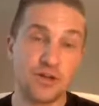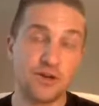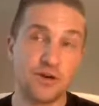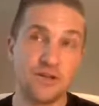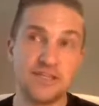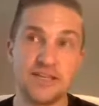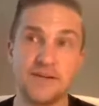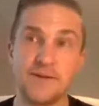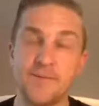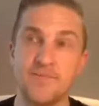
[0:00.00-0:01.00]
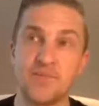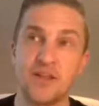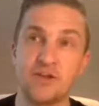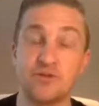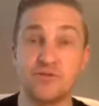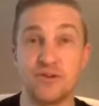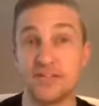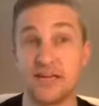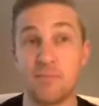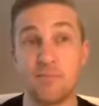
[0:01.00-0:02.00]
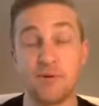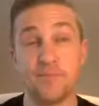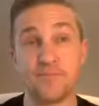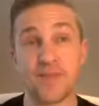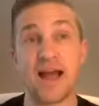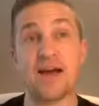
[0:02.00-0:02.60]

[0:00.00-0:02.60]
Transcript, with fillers: at Norwich City. So, for example,